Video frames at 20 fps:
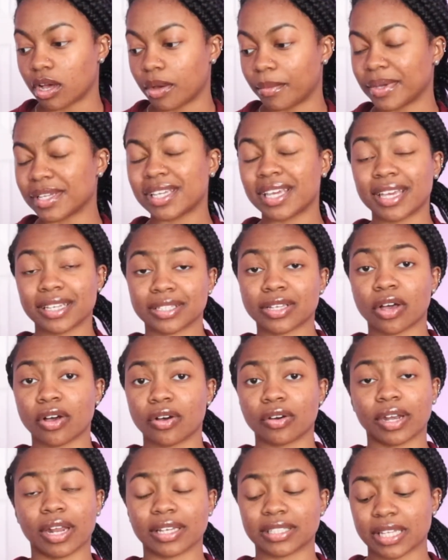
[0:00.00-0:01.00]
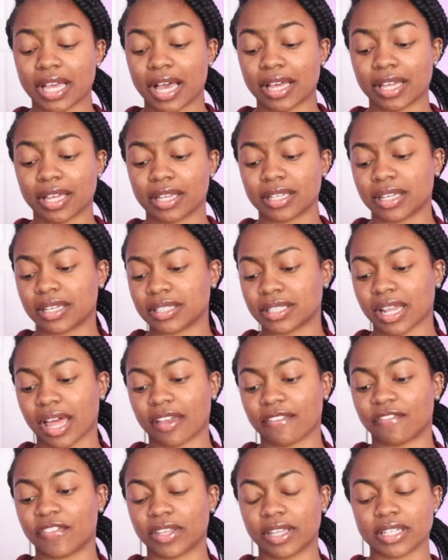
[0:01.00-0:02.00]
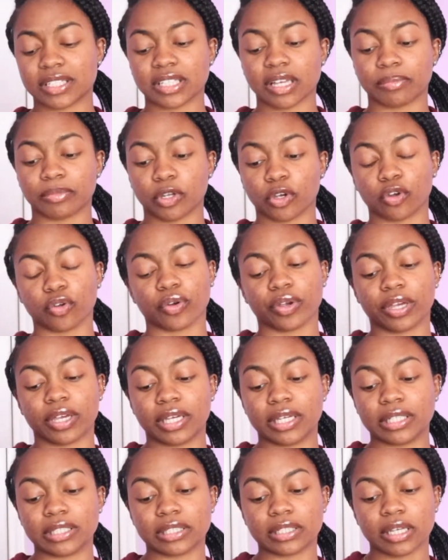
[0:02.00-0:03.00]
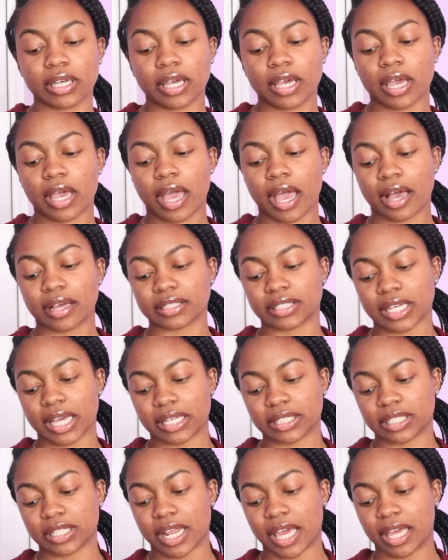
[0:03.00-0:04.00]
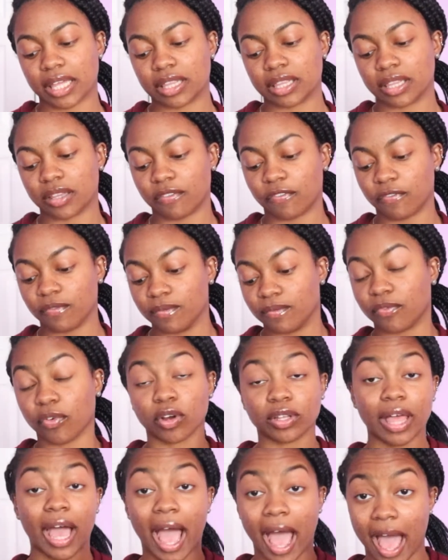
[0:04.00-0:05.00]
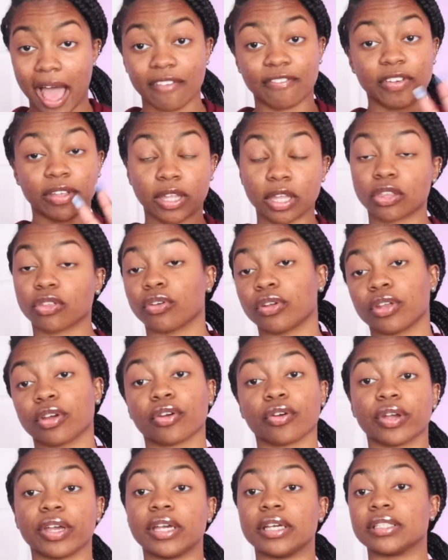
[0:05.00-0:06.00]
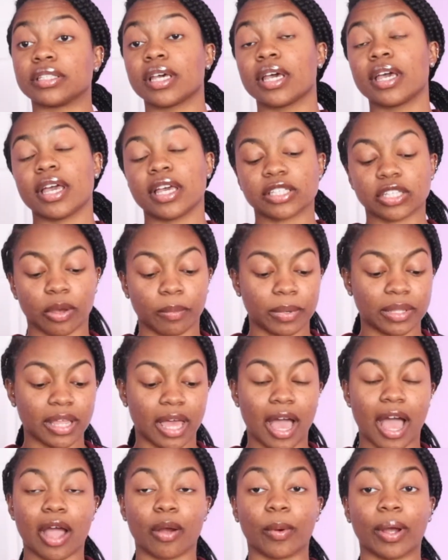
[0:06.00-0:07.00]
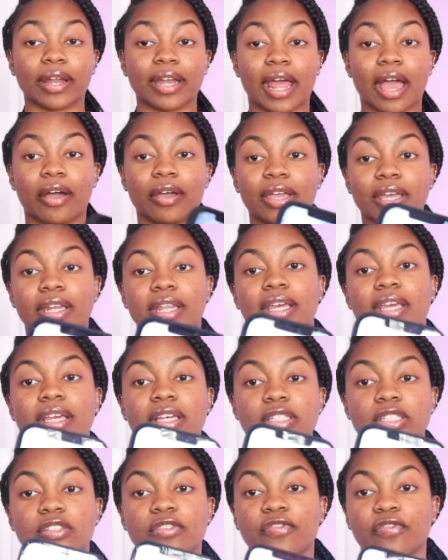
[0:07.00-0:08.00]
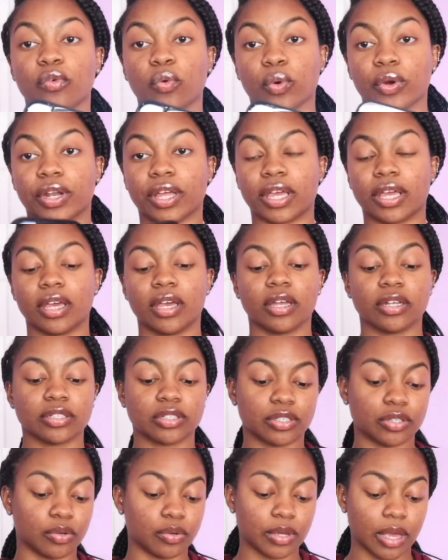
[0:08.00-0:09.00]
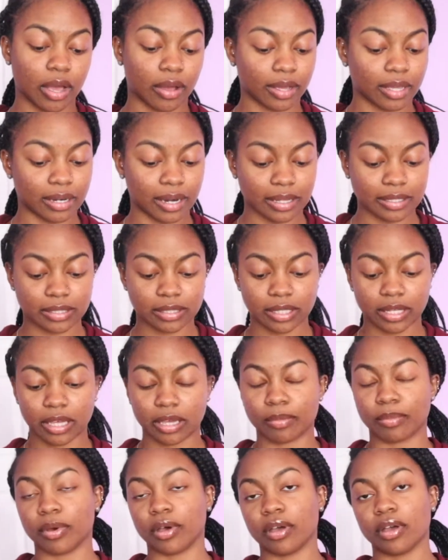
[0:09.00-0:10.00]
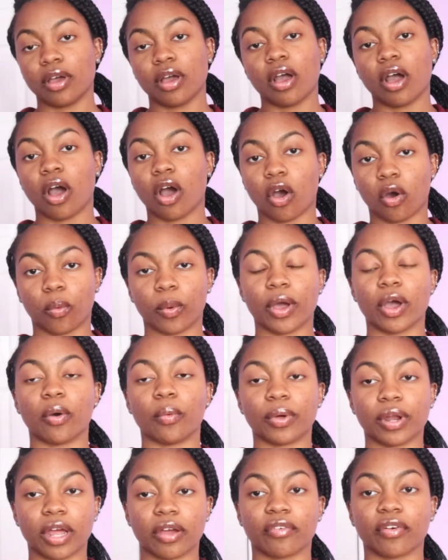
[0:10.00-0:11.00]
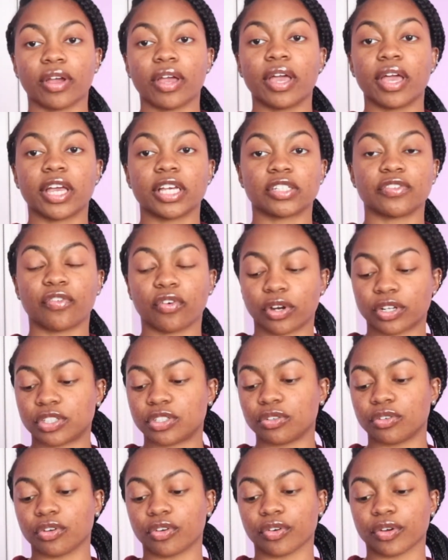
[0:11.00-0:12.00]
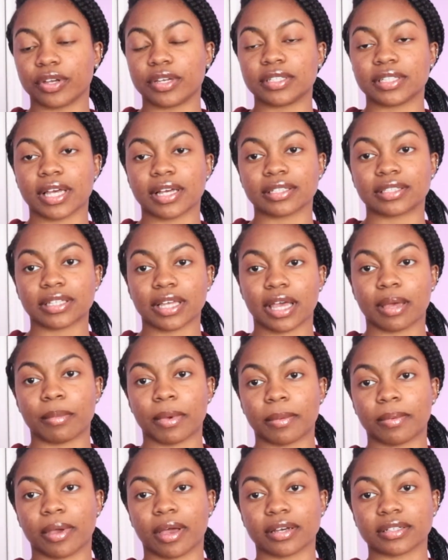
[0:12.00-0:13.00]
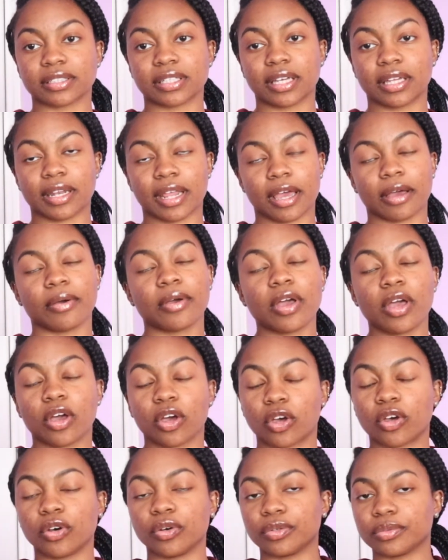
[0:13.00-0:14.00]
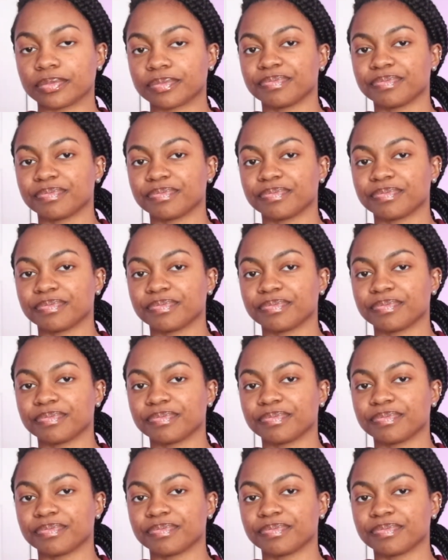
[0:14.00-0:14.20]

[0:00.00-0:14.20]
It is cold outside. It's like 50-some degrees outside today for the high. 53 degrees is going to be the high right now. It is 42. Y'all cannot see it, but oh well, whatever. It's 42 degrees outside. Maybe I can see it now. Cool.